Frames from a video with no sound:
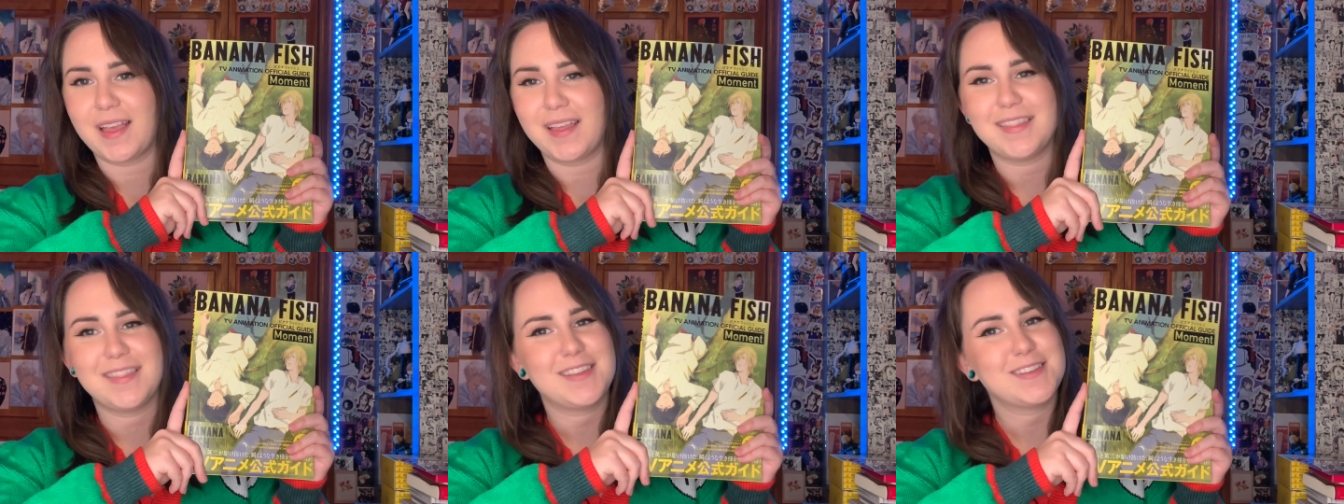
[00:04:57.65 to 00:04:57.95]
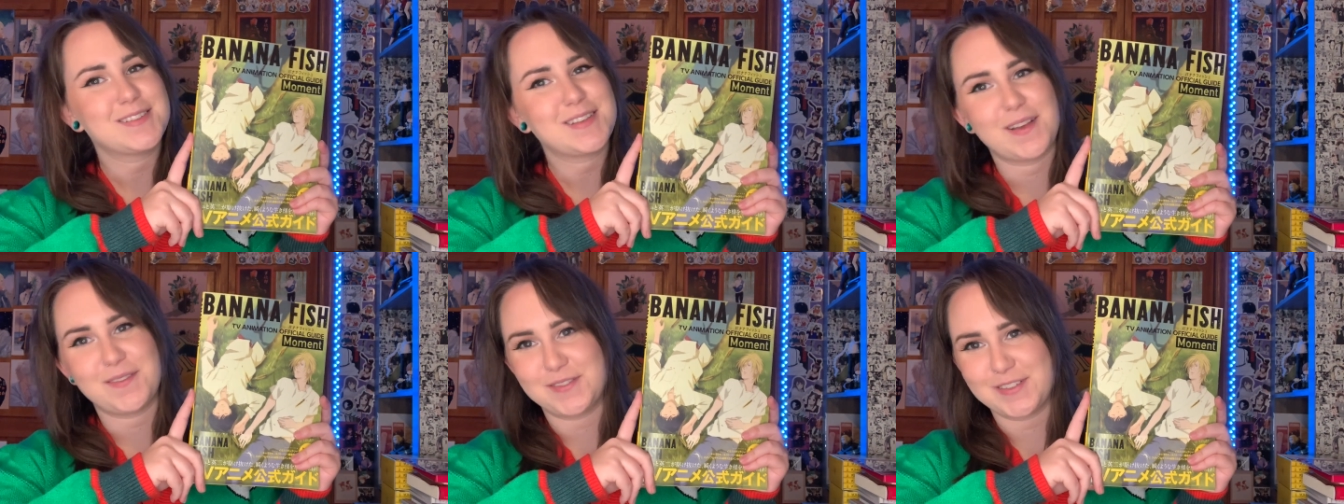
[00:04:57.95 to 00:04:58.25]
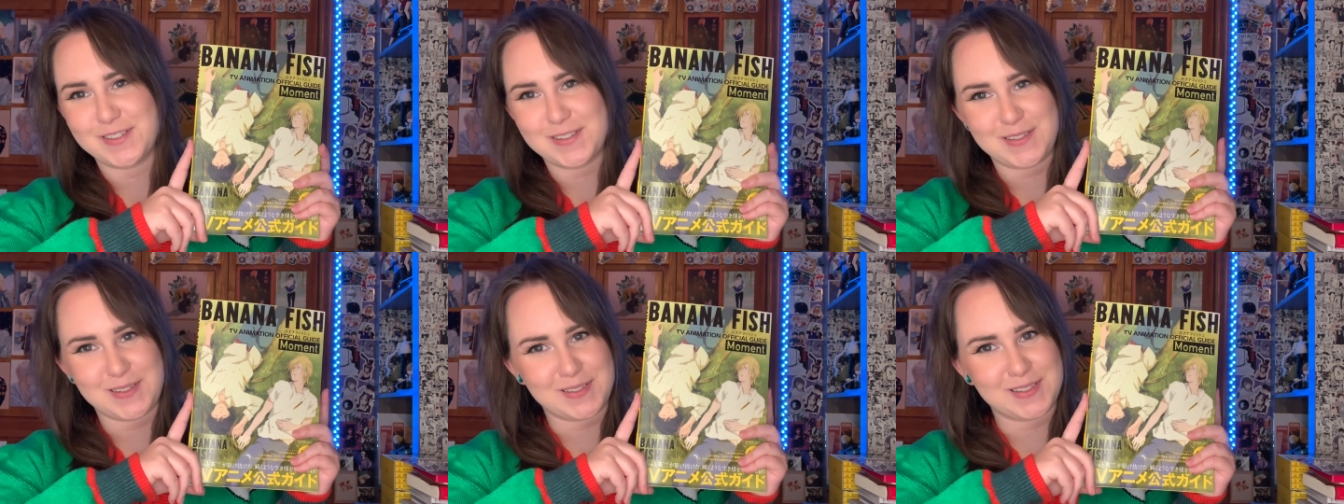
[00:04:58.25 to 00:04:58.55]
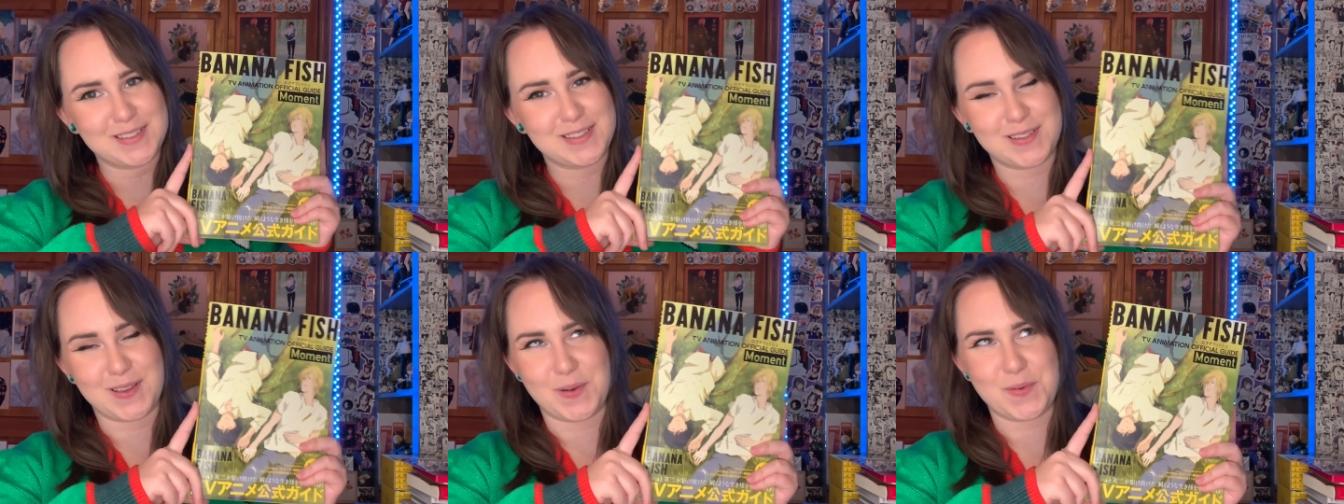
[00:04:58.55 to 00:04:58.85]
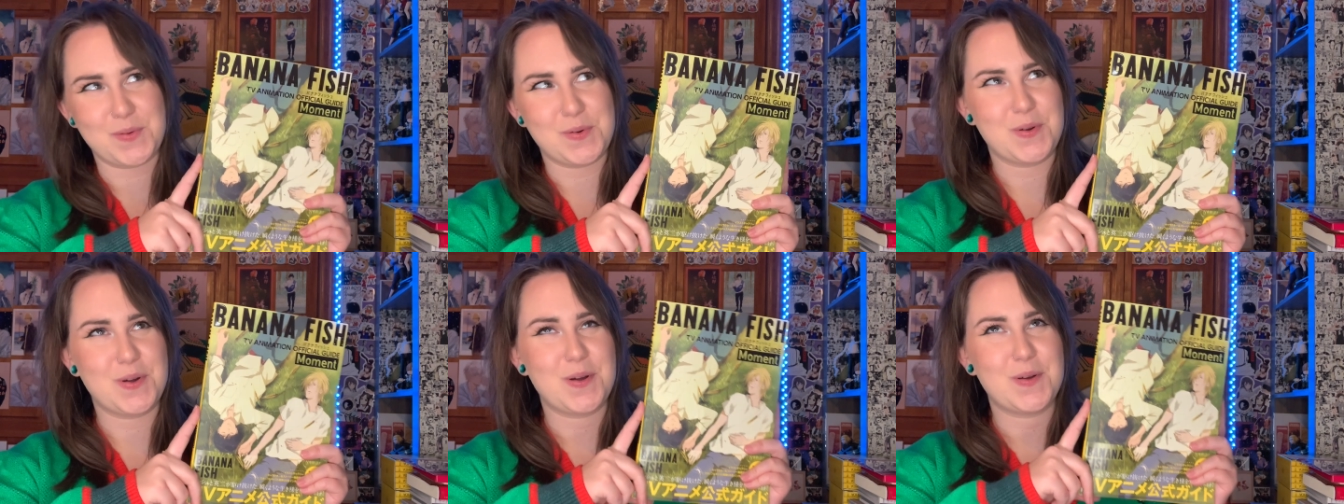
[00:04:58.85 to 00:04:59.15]
This cover is just
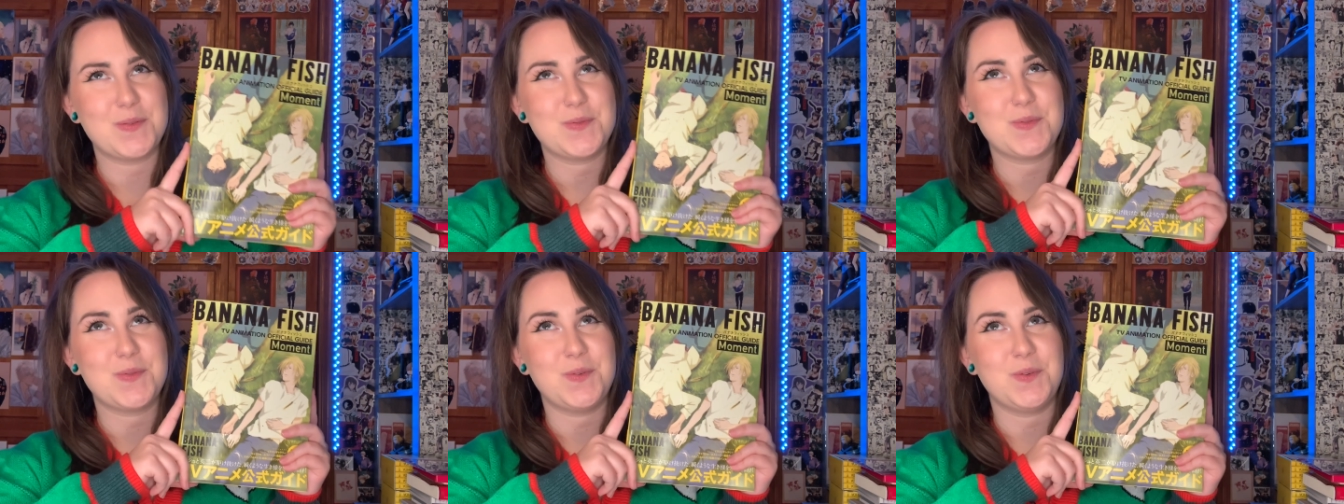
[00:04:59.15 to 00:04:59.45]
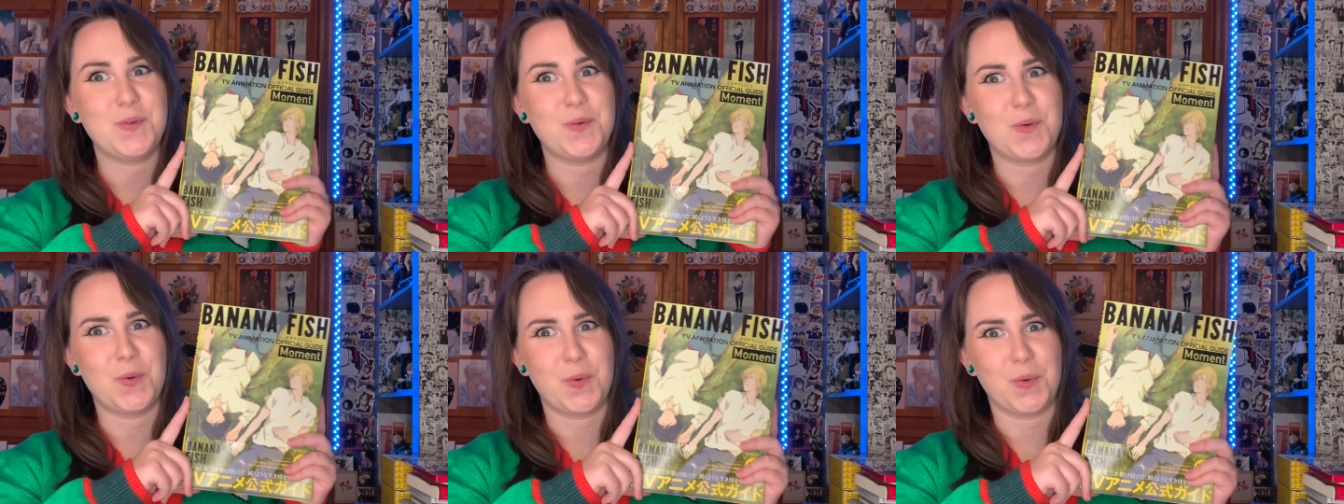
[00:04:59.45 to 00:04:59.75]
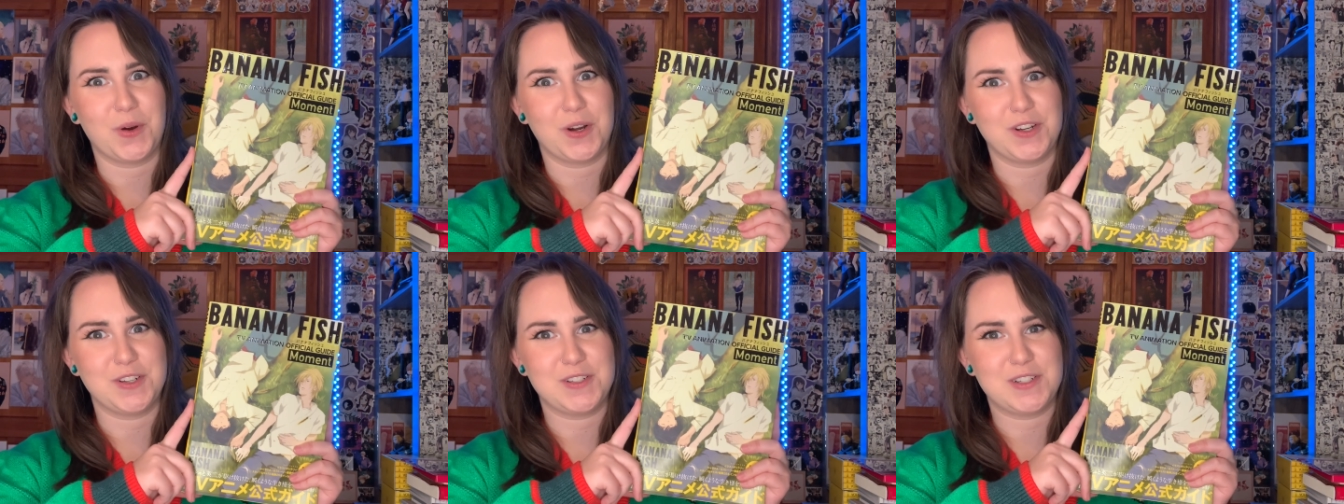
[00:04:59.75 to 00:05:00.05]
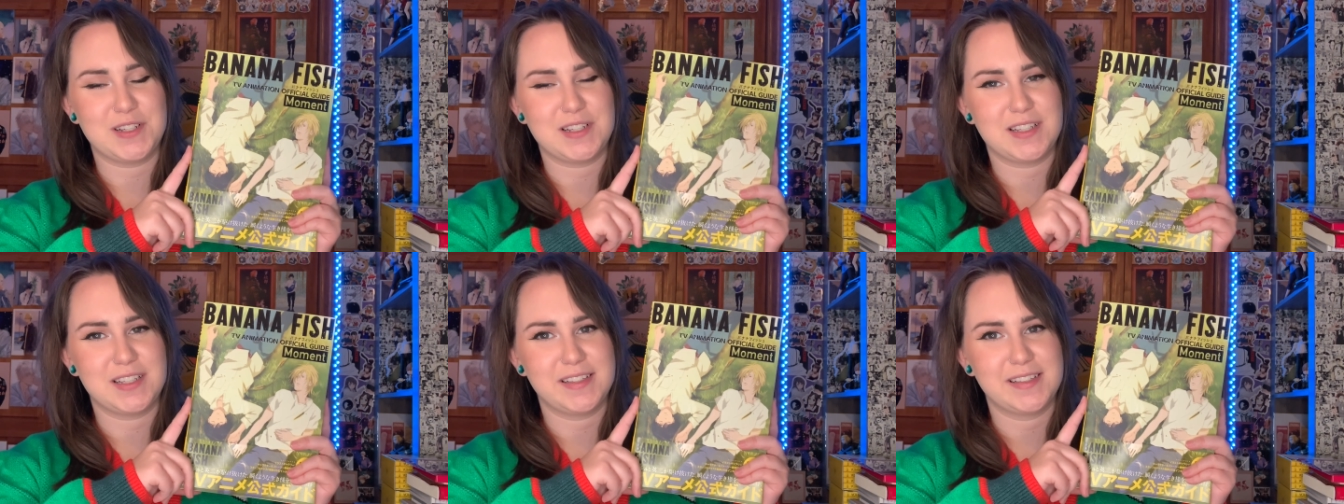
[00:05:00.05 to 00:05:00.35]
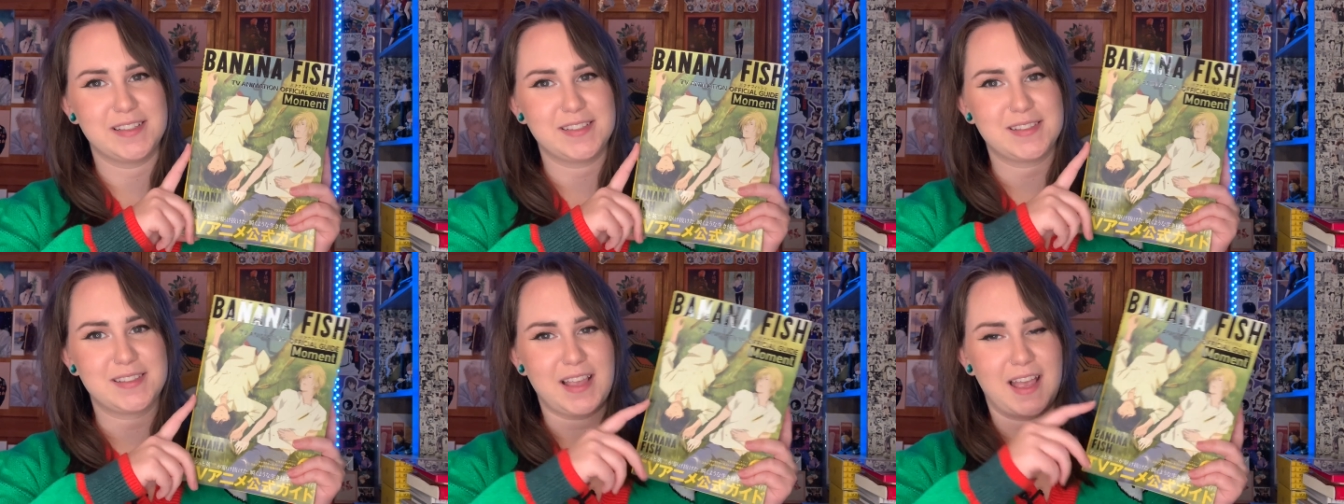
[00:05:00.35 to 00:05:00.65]
so gorgeous.